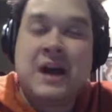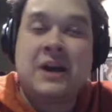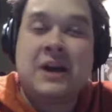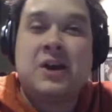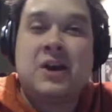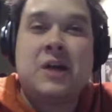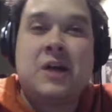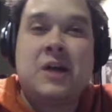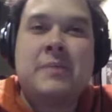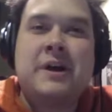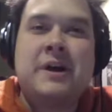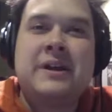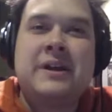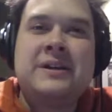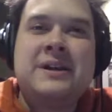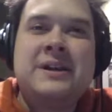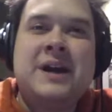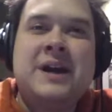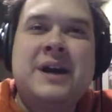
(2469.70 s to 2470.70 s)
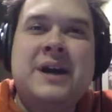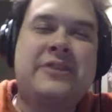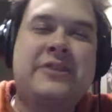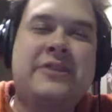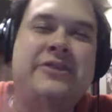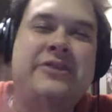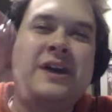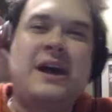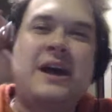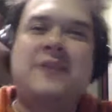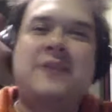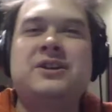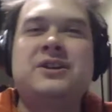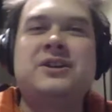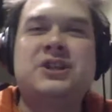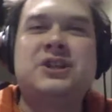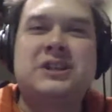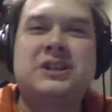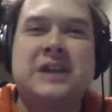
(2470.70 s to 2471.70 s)
all. But I think
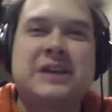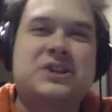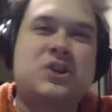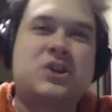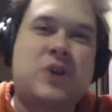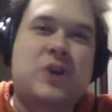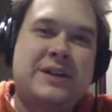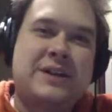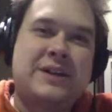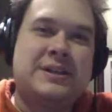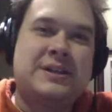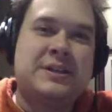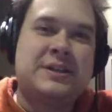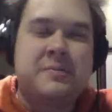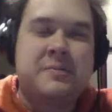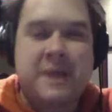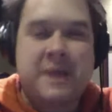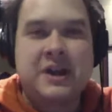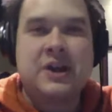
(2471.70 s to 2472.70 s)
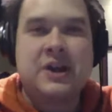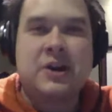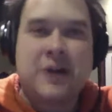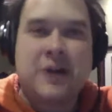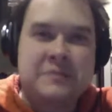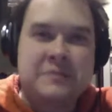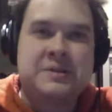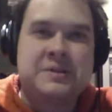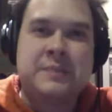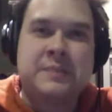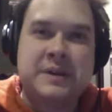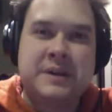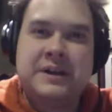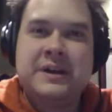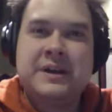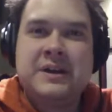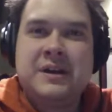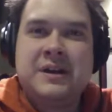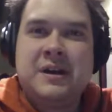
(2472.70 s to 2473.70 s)
she's less crazy than they're making her out to
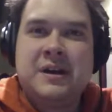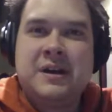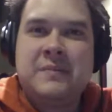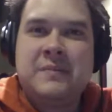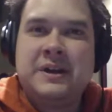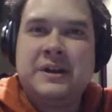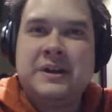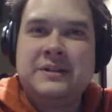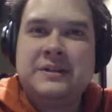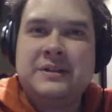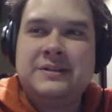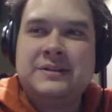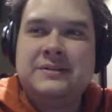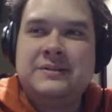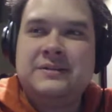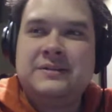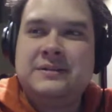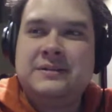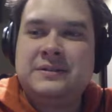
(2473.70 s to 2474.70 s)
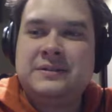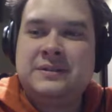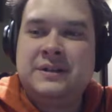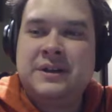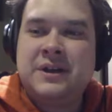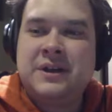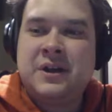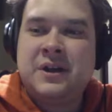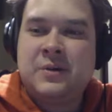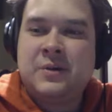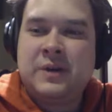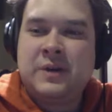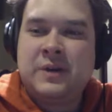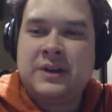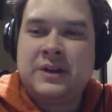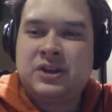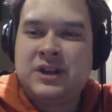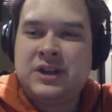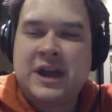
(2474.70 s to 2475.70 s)
be. I mean, like
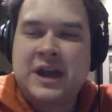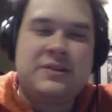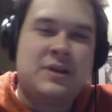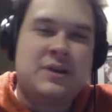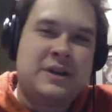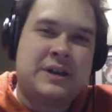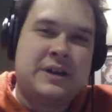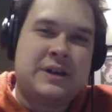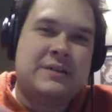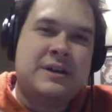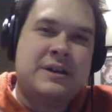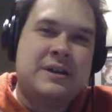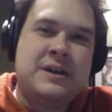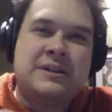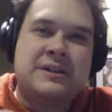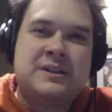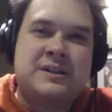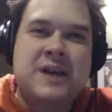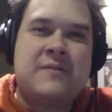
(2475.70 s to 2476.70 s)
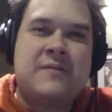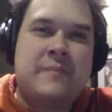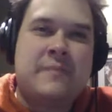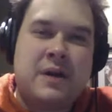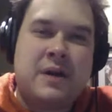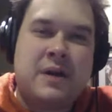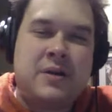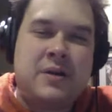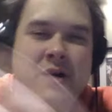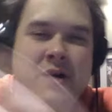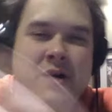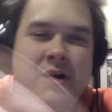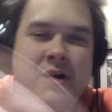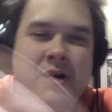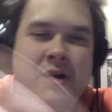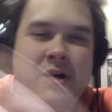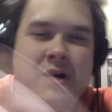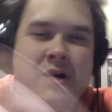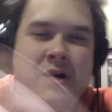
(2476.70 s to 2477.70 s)
she had all that stuff about, oh, I'm
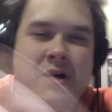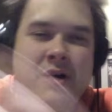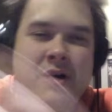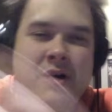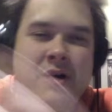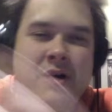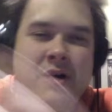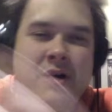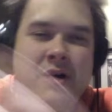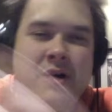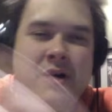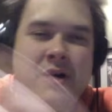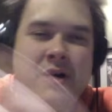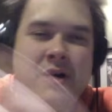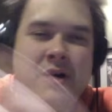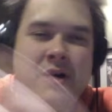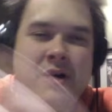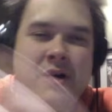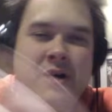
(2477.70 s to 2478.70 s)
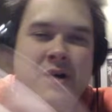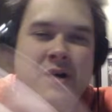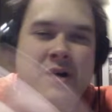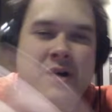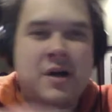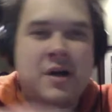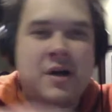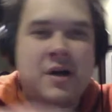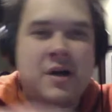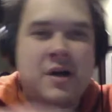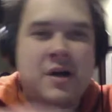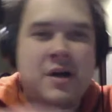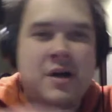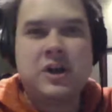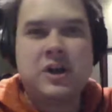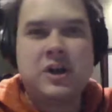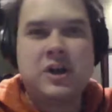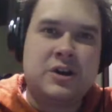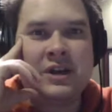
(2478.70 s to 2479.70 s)
from Portland and I'm weird and I'm
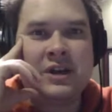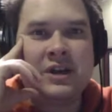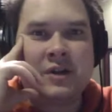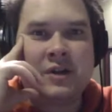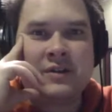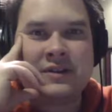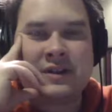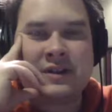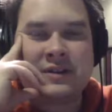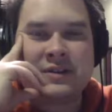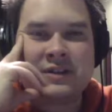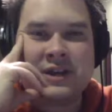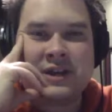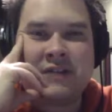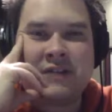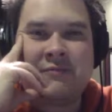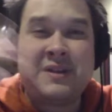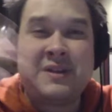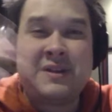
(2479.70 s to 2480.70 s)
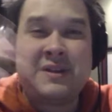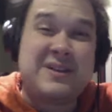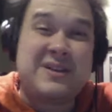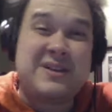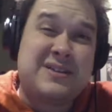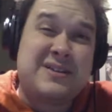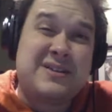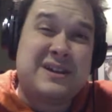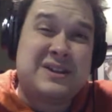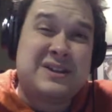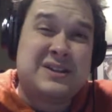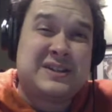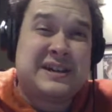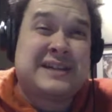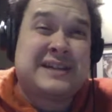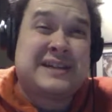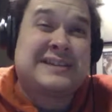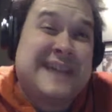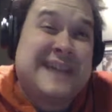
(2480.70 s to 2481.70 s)
quirky and all this other stuff. But then on the other hand, she's
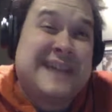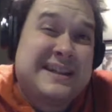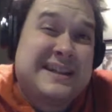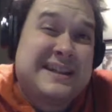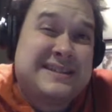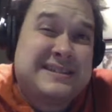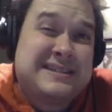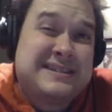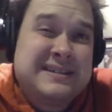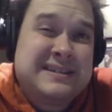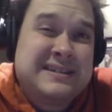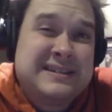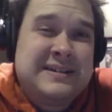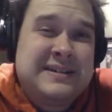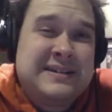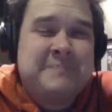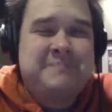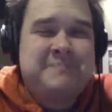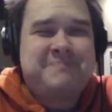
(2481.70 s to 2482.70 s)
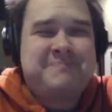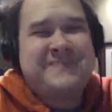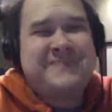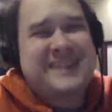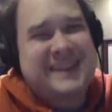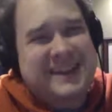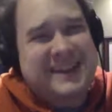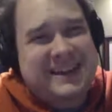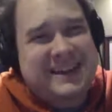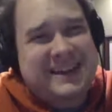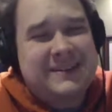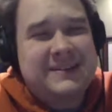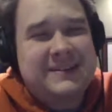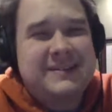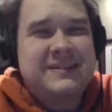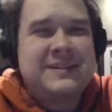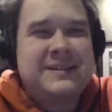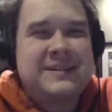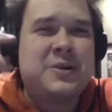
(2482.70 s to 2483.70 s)
like a dentist.
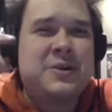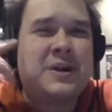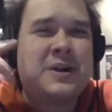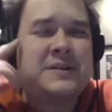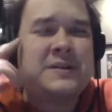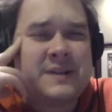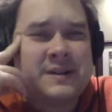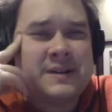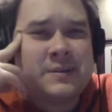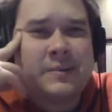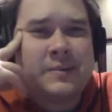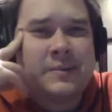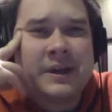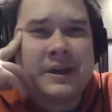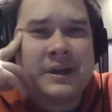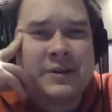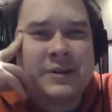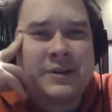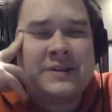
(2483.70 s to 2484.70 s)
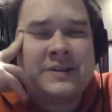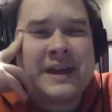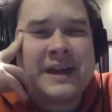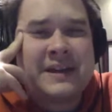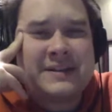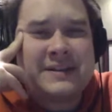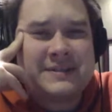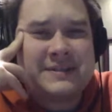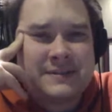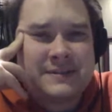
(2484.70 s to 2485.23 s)
How crazy can you be? You're a dentist.